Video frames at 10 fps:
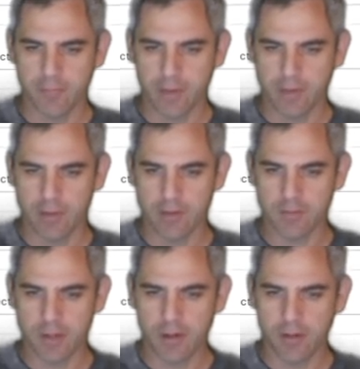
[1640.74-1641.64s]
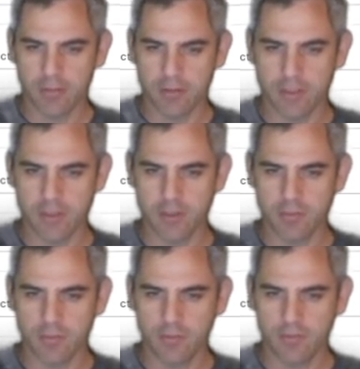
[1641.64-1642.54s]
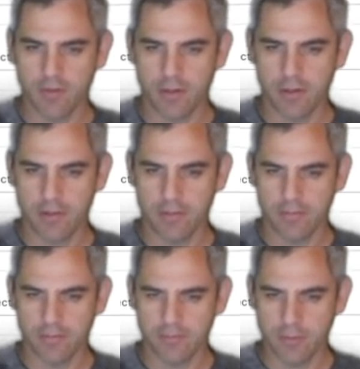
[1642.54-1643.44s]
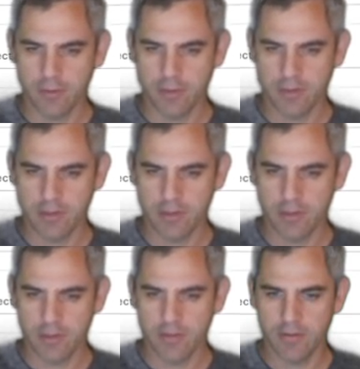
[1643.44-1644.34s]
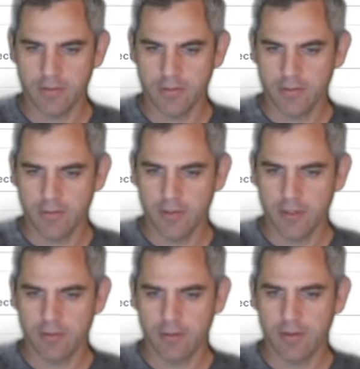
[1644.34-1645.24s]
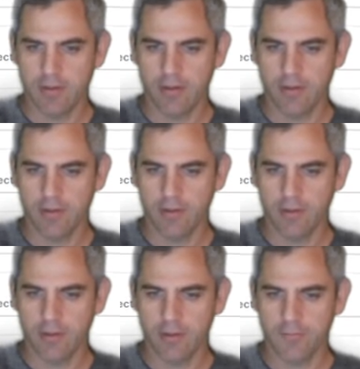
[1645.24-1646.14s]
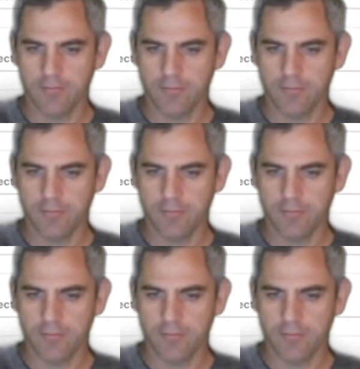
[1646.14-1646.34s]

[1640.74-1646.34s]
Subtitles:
This is my authorization profile. You can see here, I created that earlier.